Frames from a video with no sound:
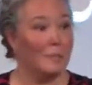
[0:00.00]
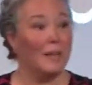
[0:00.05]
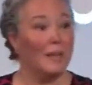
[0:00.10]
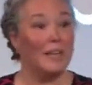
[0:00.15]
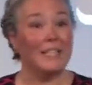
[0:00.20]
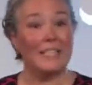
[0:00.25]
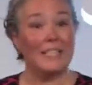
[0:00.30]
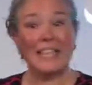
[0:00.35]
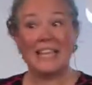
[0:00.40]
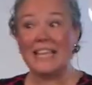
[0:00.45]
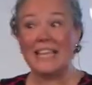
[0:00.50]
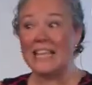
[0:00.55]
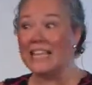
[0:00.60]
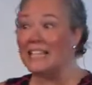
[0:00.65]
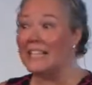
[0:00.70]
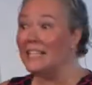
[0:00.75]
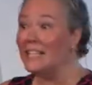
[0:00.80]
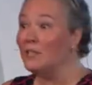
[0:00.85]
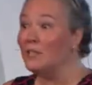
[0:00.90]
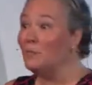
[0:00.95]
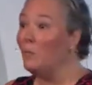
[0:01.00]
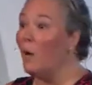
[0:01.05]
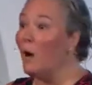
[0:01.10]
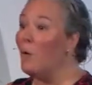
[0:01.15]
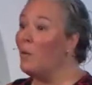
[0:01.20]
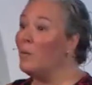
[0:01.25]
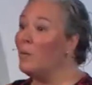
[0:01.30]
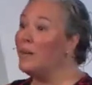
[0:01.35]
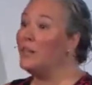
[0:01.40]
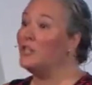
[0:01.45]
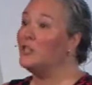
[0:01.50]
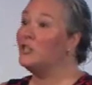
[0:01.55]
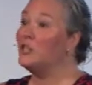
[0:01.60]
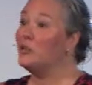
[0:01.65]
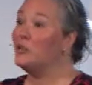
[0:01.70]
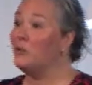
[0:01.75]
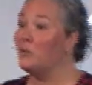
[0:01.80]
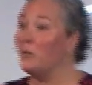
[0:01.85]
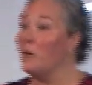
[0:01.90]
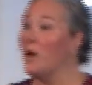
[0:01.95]
because this is what we
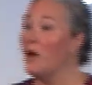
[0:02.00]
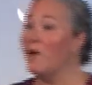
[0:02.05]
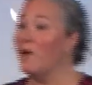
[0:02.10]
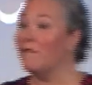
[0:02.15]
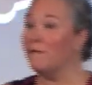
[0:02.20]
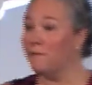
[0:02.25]
do